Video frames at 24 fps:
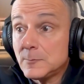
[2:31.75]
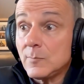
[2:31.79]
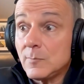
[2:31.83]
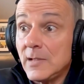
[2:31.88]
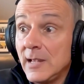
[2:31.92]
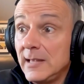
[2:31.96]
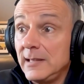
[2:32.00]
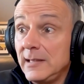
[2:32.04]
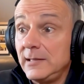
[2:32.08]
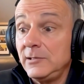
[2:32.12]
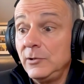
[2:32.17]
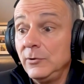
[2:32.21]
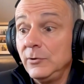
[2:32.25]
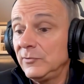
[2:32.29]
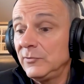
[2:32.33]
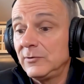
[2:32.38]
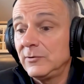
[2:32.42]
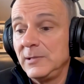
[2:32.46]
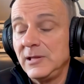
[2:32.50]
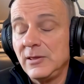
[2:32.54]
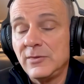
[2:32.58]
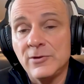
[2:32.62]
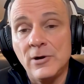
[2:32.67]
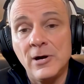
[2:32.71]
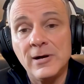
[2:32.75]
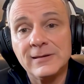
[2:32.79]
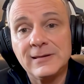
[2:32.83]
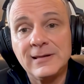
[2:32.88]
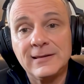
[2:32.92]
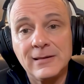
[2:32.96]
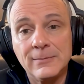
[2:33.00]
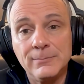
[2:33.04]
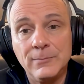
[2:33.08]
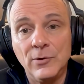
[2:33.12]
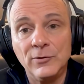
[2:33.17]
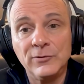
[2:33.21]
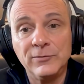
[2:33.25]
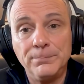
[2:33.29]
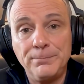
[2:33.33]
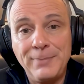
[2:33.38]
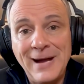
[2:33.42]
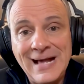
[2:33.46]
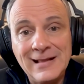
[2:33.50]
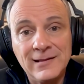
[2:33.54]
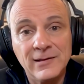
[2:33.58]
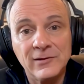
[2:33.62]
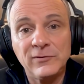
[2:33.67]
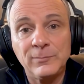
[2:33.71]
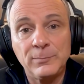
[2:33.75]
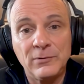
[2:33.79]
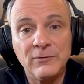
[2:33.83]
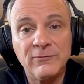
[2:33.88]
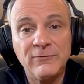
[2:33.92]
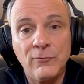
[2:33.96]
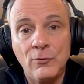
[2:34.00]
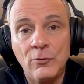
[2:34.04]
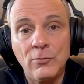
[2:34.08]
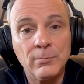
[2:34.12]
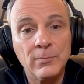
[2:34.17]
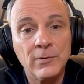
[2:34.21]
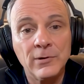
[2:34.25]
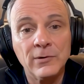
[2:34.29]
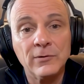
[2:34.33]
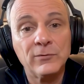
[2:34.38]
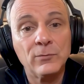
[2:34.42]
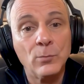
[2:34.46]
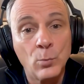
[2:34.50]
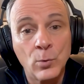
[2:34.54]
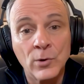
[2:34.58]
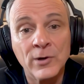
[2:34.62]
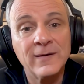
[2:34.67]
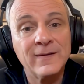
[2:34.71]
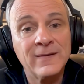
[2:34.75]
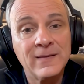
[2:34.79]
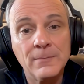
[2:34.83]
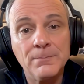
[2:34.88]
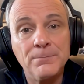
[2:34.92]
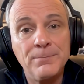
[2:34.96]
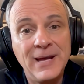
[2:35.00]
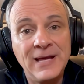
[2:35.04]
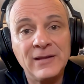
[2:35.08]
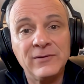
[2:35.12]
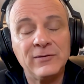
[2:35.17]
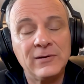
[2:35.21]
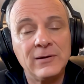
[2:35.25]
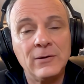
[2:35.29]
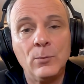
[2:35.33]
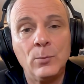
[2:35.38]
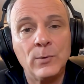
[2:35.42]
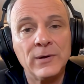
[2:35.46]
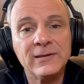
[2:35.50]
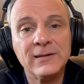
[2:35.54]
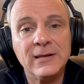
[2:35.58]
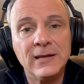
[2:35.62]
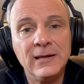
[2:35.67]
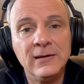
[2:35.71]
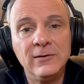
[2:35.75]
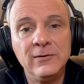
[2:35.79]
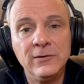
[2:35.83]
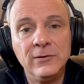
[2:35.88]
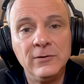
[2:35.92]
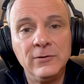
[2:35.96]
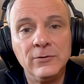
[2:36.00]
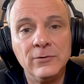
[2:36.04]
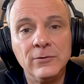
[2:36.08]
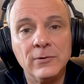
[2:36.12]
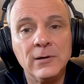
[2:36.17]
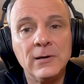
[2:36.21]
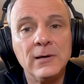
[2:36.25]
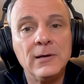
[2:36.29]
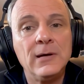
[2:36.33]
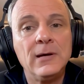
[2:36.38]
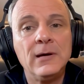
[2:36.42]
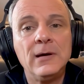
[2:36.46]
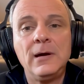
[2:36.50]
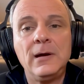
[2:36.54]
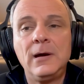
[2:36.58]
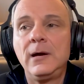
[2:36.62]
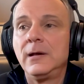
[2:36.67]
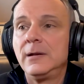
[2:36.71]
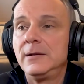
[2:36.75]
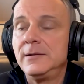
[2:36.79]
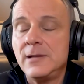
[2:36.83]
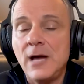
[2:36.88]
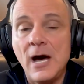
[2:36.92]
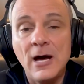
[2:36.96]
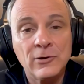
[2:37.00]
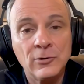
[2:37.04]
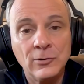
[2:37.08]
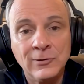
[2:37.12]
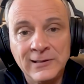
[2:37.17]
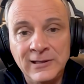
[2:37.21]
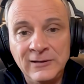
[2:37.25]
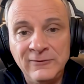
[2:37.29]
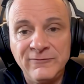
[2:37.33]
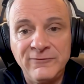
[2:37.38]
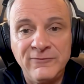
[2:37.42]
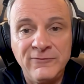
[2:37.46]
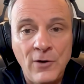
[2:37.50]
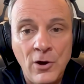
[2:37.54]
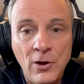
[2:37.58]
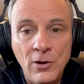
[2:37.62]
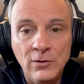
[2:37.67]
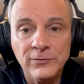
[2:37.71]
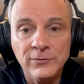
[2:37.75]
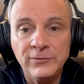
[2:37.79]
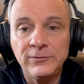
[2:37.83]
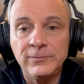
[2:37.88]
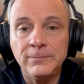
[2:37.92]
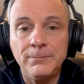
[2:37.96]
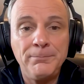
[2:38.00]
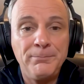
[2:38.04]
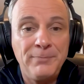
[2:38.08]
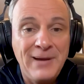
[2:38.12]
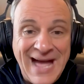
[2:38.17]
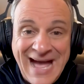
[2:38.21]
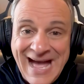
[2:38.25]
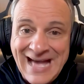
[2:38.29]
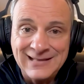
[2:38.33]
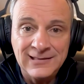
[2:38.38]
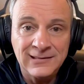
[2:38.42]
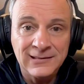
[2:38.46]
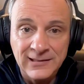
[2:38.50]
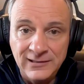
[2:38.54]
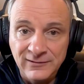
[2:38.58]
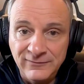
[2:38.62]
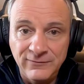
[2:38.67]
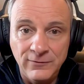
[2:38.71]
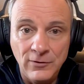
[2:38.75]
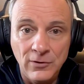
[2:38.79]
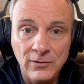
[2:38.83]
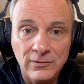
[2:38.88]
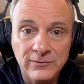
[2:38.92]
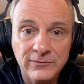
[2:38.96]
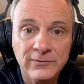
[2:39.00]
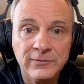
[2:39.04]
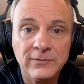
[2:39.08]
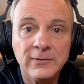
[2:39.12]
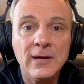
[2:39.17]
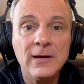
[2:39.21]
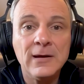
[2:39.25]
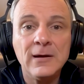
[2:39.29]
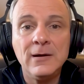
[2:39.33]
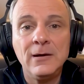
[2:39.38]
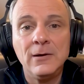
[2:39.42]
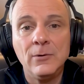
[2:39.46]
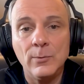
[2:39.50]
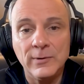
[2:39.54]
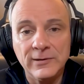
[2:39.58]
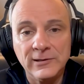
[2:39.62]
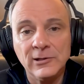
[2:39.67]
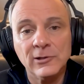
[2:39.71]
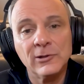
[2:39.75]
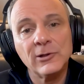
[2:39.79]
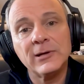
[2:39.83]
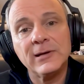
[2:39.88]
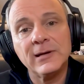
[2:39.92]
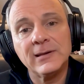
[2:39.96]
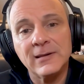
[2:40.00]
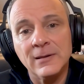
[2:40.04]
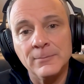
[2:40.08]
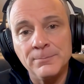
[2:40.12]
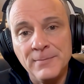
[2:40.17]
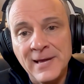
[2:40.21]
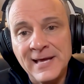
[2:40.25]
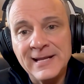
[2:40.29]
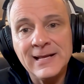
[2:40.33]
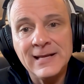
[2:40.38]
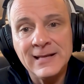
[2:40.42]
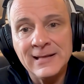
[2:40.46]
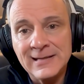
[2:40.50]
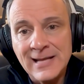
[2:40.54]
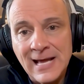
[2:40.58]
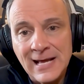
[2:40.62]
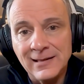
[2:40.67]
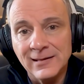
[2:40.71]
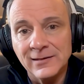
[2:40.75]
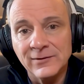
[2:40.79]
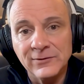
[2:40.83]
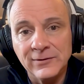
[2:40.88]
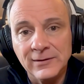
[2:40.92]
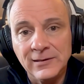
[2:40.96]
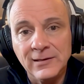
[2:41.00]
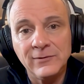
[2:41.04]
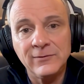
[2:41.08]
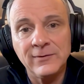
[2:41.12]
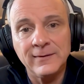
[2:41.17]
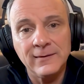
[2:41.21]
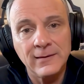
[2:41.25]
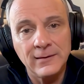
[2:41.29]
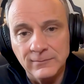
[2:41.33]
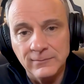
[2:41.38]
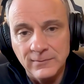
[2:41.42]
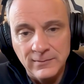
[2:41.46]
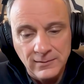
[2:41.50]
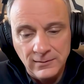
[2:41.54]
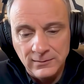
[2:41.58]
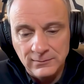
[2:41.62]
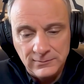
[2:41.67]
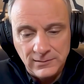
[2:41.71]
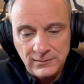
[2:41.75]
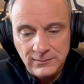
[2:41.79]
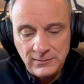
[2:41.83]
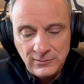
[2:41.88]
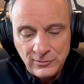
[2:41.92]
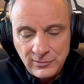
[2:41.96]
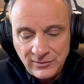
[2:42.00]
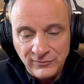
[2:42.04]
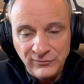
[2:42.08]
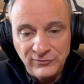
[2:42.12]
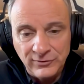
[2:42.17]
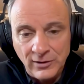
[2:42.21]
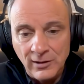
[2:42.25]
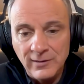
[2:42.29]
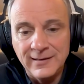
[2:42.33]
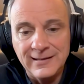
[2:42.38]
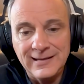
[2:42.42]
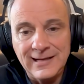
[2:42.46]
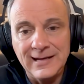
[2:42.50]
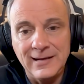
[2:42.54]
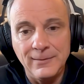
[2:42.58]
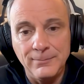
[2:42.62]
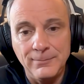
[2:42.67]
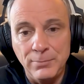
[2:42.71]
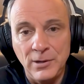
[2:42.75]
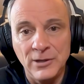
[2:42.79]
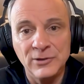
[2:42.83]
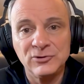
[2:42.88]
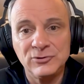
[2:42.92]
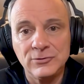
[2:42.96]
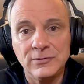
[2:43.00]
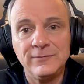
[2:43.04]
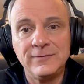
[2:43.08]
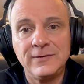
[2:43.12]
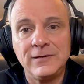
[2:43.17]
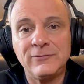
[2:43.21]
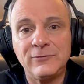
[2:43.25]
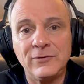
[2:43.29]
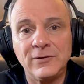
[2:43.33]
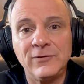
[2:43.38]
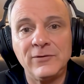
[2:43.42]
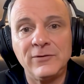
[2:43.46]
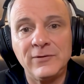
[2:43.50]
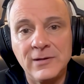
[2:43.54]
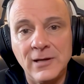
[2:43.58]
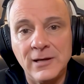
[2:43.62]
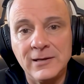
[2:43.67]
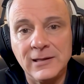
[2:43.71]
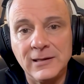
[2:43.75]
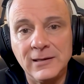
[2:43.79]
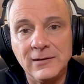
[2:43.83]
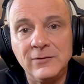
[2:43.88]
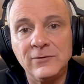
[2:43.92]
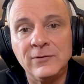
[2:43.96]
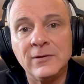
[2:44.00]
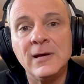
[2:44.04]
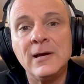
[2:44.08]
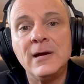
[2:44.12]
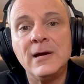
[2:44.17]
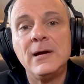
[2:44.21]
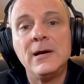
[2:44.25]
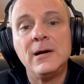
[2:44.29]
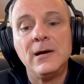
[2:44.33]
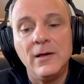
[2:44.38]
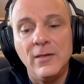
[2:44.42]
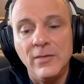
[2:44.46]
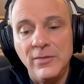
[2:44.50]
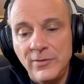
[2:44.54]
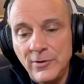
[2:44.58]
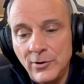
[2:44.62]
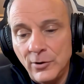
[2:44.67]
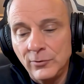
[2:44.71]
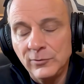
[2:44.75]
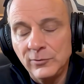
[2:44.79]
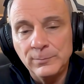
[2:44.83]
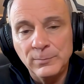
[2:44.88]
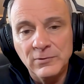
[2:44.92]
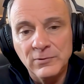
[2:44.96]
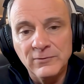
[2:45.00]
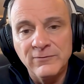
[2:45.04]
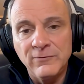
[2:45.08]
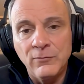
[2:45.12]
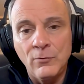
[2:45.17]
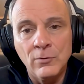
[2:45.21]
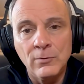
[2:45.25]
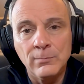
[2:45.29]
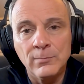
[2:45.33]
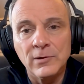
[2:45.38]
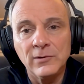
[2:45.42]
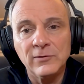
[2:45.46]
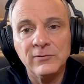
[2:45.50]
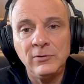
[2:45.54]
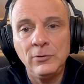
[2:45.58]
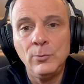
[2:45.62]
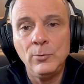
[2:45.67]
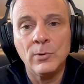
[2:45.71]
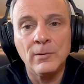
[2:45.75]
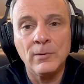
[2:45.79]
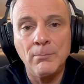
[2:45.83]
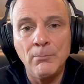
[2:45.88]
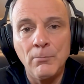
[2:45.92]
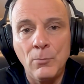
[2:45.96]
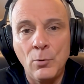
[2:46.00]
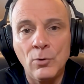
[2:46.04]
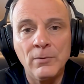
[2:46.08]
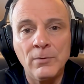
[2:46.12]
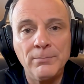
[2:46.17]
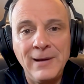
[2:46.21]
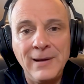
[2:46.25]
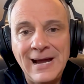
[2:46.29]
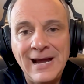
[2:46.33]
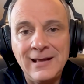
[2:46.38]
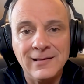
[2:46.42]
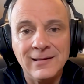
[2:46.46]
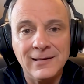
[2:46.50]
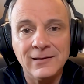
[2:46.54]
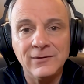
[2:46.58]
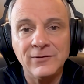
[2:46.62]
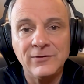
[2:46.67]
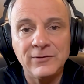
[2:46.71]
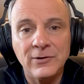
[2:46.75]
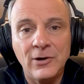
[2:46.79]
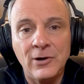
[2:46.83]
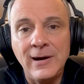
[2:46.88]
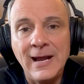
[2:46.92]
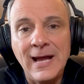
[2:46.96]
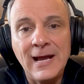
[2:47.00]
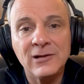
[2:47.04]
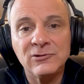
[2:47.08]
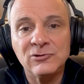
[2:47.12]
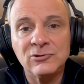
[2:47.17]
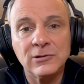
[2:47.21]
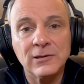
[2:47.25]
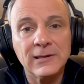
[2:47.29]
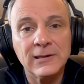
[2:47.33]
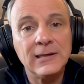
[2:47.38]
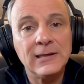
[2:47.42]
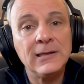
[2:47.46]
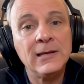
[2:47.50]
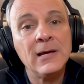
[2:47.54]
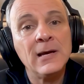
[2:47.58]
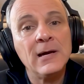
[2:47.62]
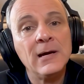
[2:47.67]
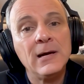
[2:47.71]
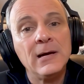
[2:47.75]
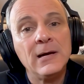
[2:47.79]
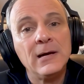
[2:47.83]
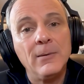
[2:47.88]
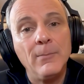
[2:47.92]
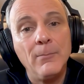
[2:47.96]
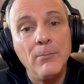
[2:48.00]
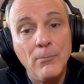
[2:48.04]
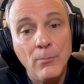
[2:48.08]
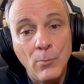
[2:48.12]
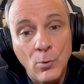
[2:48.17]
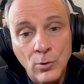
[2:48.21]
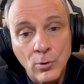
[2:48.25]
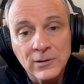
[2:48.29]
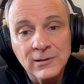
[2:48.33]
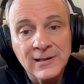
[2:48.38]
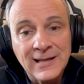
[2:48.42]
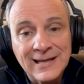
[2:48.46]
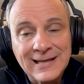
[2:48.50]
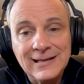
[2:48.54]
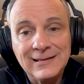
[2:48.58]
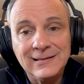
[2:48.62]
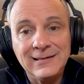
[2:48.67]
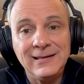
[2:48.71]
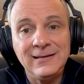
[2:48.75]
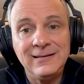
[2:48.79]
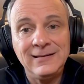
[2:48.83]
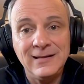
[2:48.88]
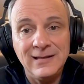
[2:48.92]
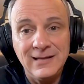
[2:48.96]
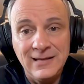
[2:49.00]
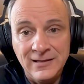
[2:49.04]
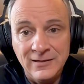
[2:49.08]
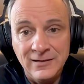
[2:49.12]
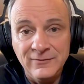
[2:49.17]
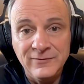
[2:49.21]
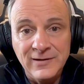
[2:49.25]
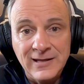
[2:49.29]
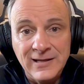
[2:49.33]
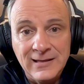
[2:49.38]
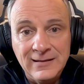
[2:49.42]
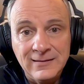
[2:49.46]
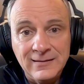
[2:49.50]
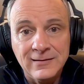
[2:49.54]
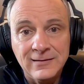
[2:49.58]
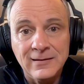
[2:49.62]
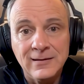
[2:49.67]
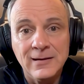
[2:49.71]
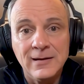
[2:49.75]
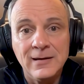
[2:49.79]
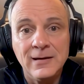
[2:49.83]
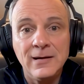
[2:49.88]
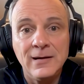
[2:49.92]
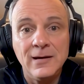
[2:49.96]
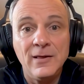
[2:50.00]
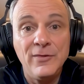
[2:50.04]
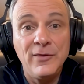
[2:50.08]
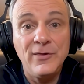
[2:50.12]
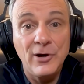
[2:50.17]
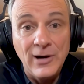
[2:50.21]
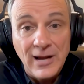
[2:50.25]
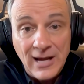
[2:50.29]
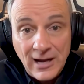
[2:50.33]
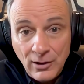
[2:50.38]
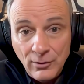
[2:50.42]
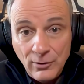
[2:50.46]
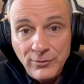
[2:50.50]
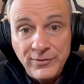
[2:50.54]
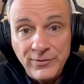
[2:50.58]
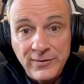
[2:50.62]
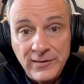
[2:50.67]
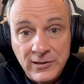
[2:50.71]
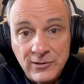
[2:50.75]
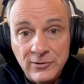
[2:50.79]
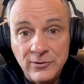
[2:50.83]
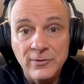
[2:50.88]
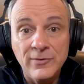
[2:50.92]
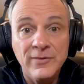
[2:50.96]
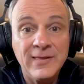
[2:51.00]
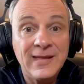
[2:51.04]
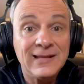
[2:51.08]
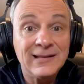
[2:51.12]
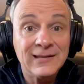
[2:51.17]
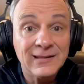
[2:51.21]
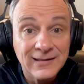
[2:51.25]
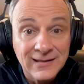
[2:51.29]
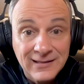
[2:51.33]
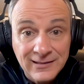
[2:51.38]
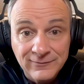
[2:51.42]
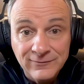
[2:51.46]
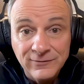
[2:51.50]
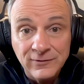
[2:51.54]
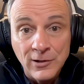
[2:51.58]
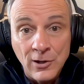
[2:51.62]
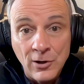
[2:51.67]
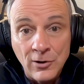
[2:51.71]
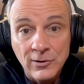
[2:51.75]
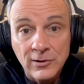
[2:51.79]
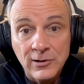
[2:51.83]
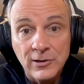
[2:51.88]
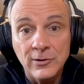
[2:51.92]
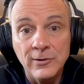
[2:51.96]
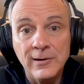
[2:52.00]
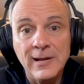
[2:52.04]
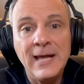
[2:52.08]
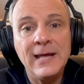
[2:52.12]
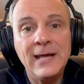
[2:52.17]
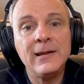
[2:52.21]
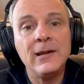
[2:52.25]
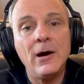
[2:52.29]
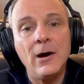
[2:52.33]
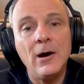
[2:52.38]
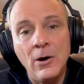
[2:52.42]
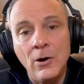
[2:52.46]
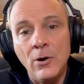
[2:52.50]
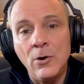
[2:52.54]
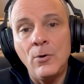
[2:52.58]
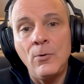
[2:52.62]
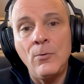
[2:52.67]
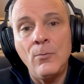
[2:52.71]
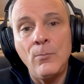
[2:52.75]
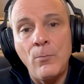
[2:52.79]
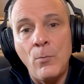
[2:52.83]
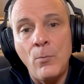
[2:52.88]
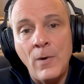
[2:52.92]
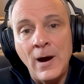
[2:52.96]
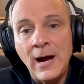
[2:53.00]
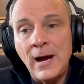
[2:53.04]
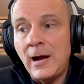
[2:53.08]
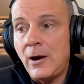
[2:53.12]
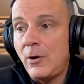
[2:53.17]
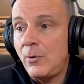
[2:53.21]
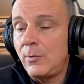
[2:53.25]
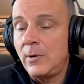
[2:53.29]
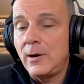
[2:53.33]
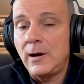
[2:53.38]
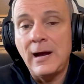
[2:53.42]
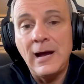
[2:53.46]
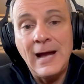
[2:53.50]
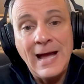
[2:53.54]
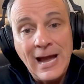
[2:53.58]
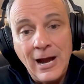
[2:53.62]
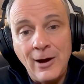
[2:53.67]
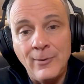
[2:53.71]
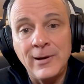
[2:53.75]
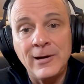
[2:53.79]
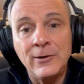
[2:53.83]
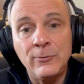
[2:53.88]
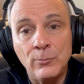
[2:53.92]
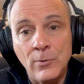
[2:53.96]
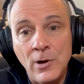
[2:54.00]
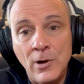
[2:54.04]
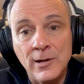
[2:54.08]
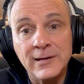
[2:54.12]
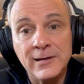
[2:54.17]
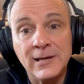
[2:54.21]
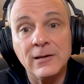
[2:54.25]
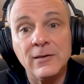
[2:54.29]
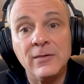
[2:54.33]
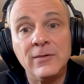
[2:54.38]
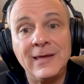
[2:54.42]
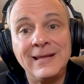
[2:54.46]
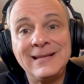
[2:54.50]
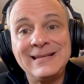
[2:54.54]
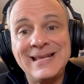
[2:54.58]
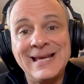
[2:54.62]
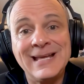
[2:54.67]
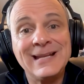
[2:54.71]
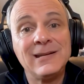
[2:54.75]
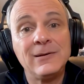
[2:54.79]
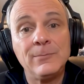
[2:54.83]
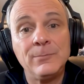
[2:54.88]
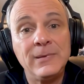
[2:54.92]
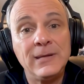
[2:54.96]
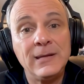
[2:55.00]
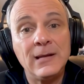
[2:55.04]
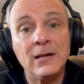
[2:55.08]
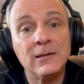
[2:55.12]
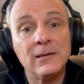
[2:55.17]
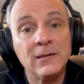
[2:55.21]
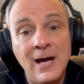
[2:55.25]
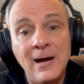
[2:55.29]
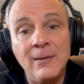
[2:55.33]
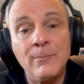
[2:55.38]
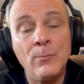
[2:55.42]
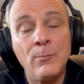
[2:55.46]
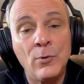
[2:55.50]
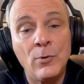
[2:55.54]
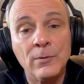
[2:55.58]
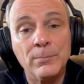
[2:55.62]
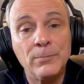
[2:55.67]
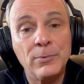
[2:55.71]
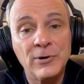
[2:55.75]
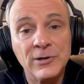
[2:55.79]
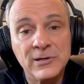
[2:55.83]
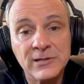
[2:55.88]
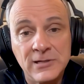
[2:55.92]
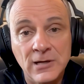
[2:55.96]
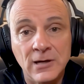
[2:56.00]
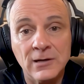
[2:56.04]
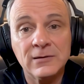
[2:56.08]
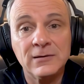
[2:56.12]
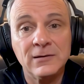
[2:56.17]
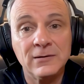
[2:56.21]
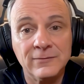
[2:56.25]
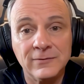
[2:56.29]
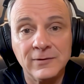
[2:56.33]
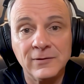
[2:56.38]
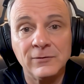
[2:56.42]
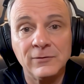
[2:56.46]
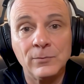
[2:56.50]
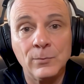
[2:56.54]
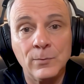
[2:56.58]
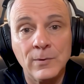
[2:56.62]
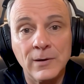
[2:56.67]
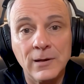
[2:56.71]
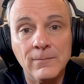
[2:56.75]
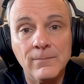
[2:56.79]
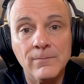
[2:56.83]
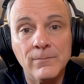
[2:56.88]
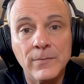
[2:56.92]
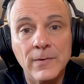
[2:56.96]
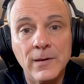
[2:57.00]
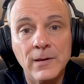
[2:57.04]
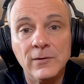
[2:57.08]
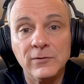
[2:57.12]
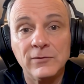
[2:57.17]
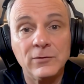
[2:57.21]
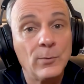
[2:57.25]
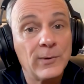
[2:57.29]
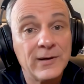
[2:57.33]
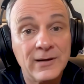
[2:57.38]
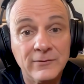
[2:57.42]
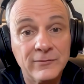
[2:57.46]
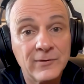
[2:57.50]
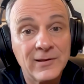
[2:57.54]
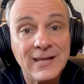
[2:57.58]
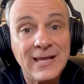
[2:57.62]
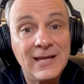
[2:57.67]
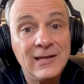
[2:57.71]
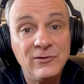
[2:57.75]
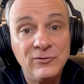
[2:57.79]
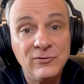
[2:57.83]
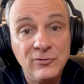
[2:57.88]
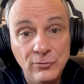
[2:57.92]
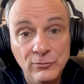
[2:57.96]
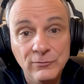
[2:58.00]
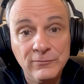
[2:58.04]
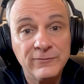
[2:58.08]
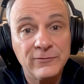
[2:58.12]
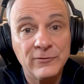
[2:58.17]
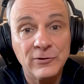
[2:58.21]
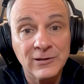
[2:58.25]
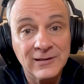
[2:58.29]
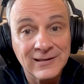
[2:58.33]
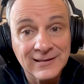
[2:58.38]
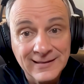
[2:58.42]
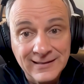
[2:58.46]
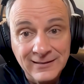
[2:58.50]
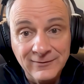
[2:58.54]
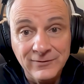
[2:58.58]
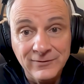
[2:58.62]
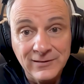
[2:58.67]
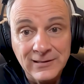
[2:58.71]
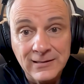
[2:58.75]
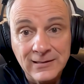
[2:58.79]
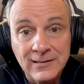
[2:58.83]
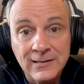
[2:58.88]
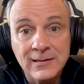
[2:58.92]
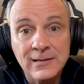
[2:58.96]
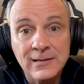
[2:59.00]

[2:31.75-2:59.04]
It used to be thought that the most balanced performers weren't the best at what they do not only false, patently false. When you look at the meta analyses and the, the, you consolidate a bunch of different studies, those performers who are more balanced are actually more likely to innovate. They're healthier, they live longer, and oh, wow, how ironic, they tend to be a lot more productive as well. So, whatever they do for a living